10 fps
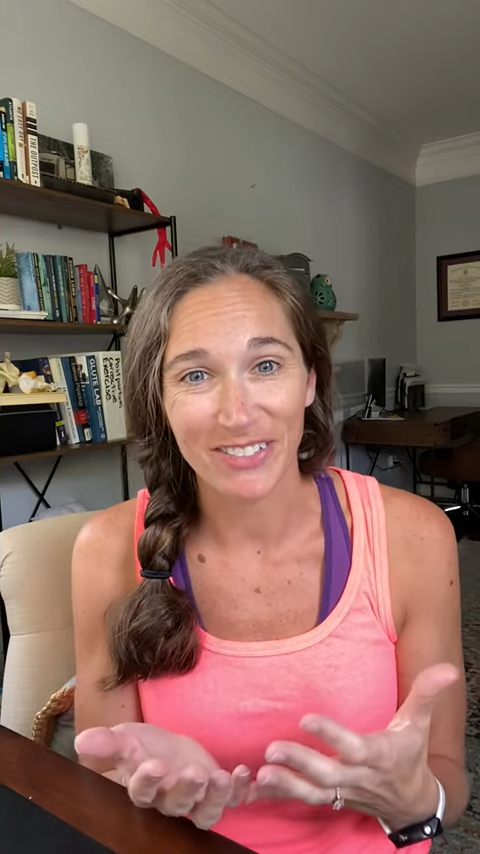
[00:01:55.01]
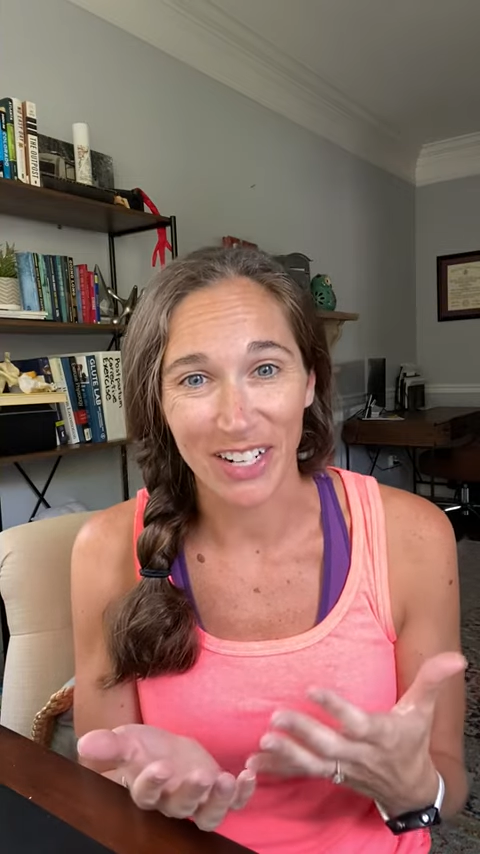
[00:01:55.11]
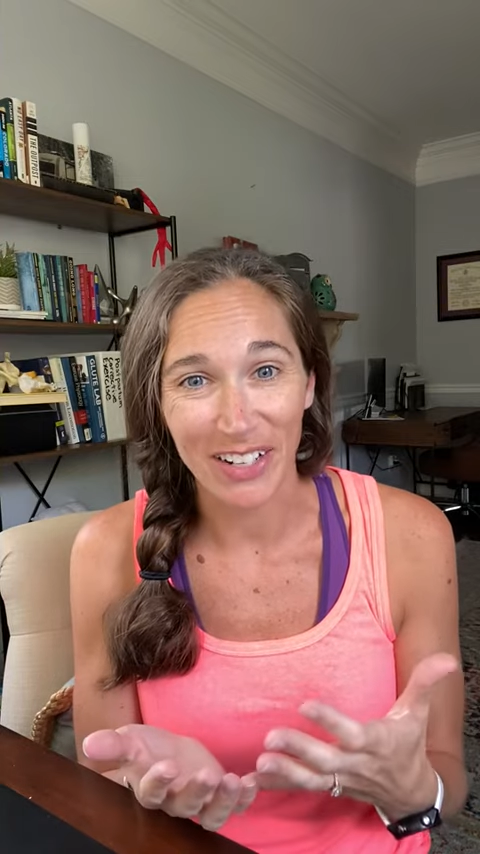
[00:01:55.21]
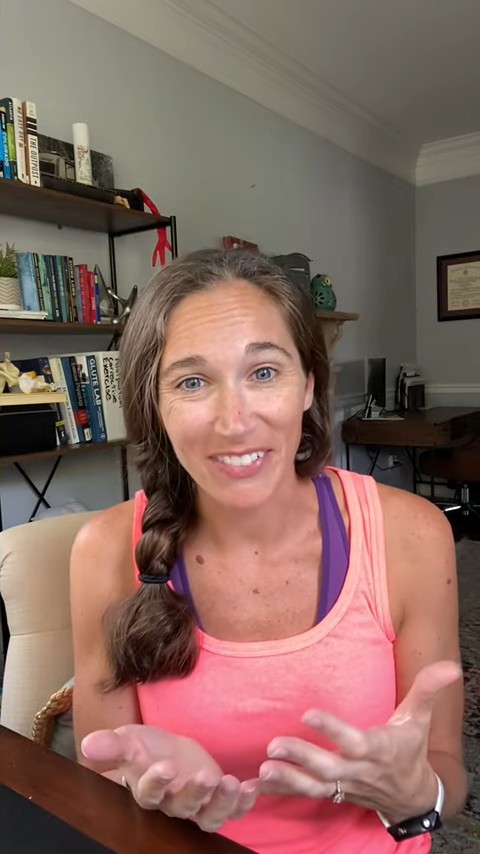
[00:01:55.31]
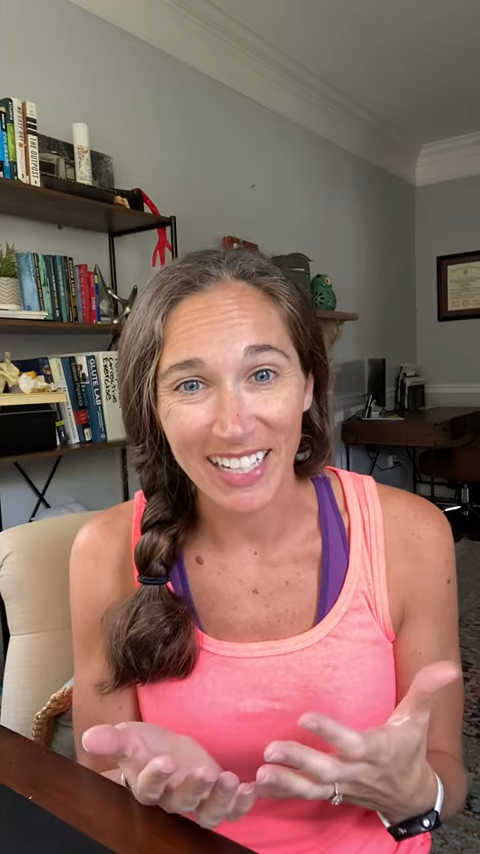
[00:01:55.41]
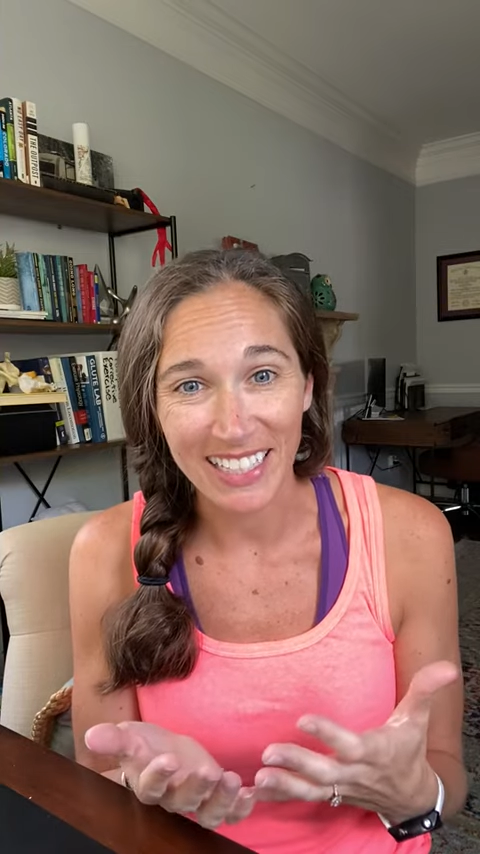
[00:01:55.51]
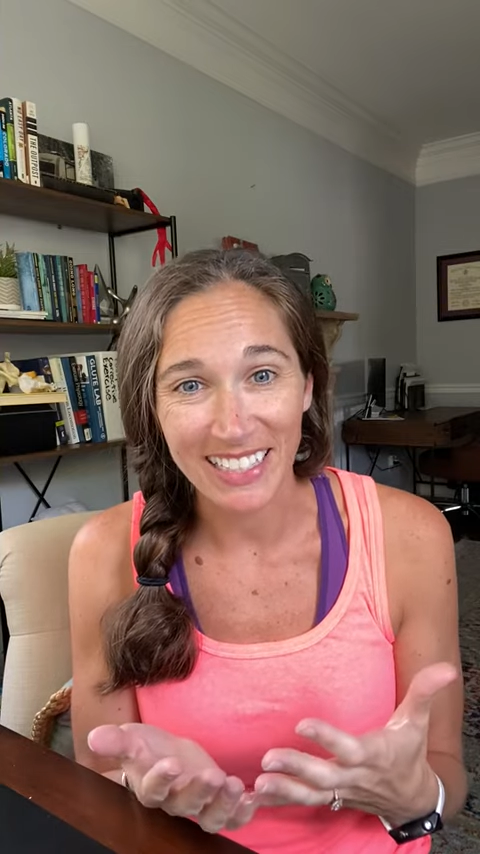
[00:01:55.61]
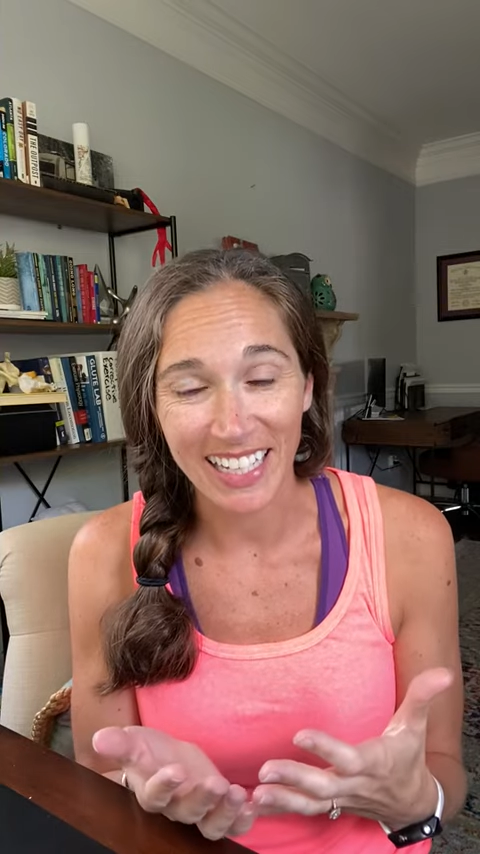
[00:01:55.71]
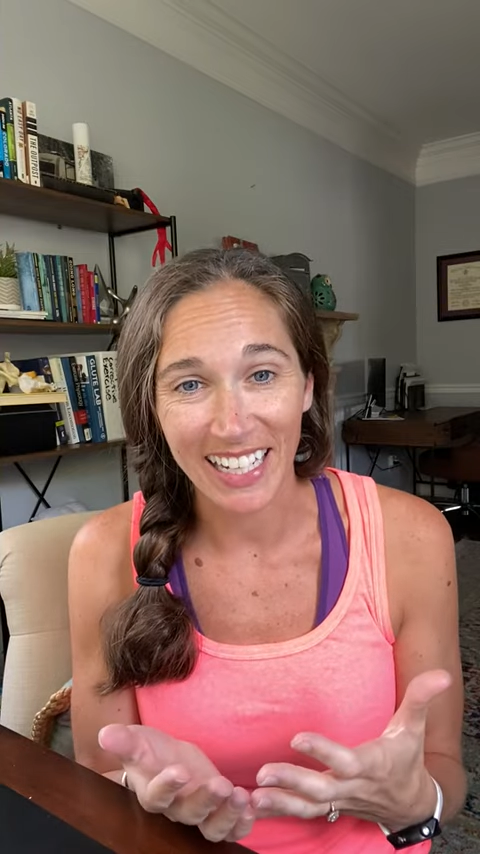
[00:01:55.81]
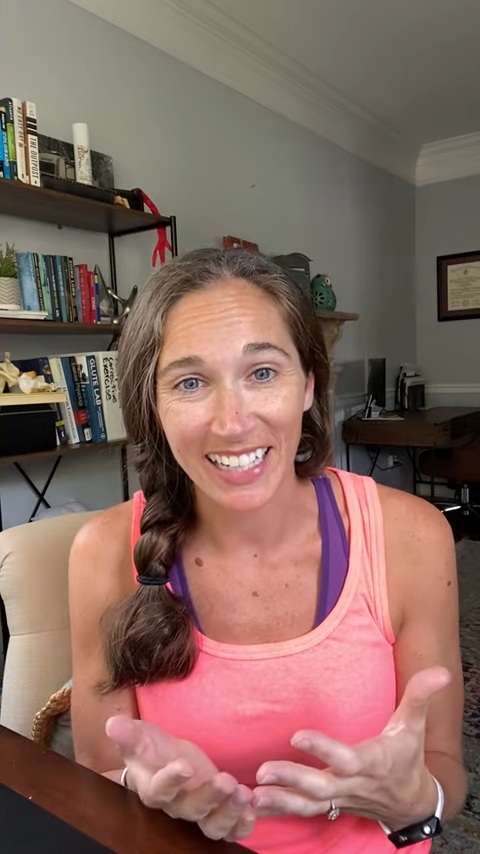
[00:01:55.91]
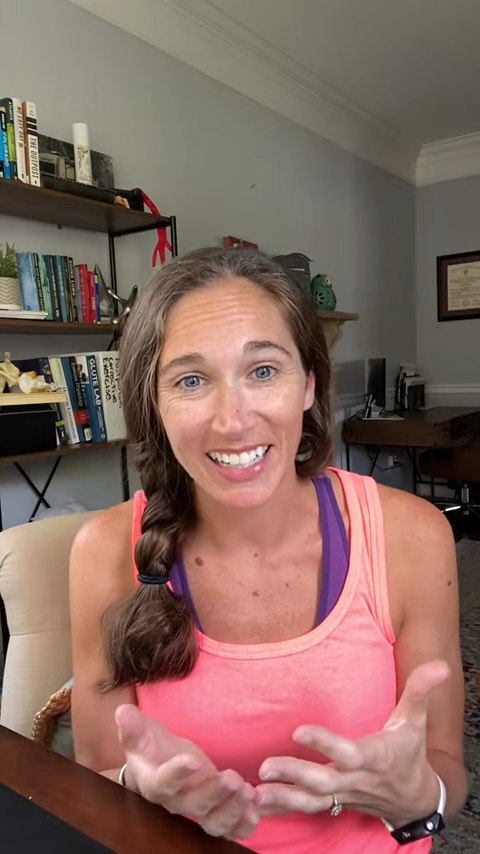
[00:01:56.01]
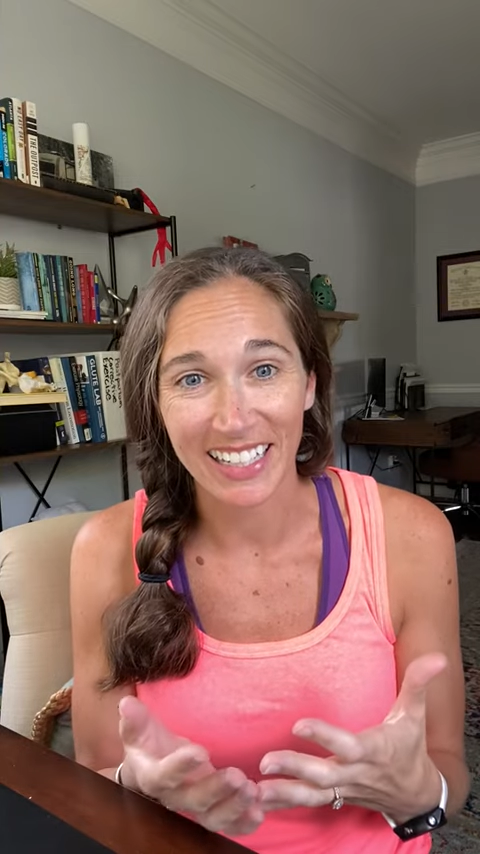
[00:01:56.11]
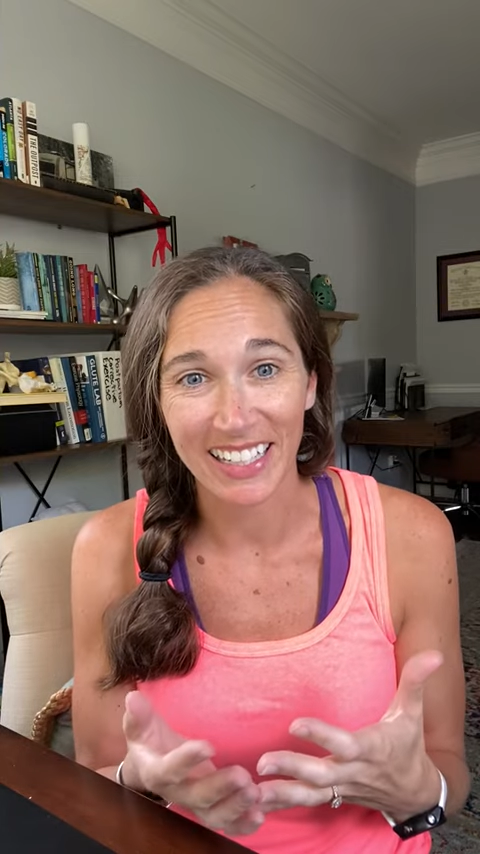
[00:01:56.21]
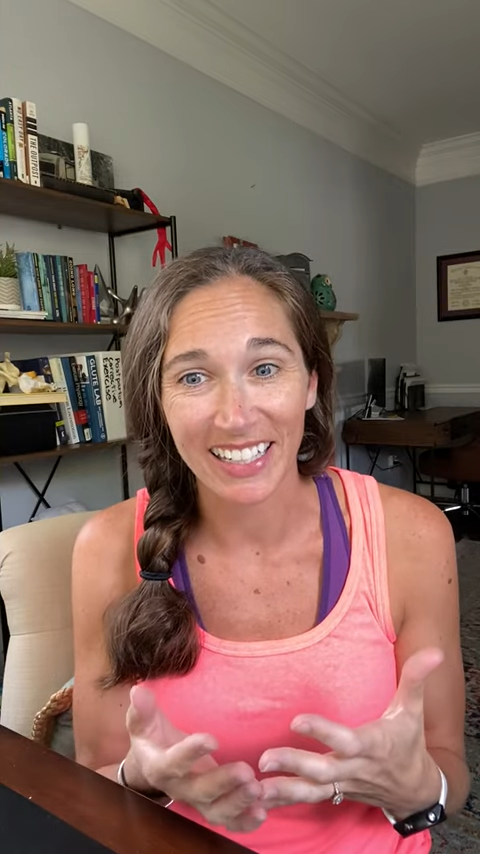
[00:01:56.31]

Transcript: front of us and